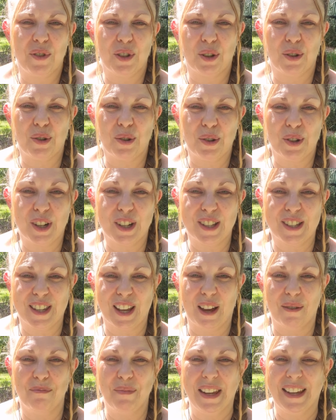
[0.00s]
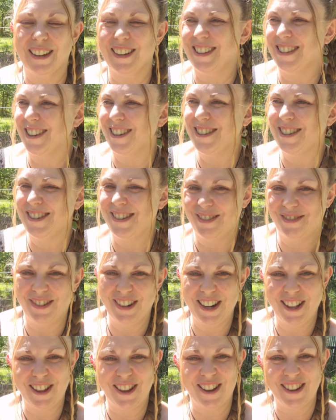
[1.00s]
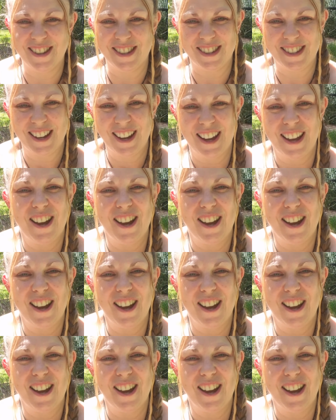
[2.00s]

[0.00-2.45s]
to order some because I didn't realise.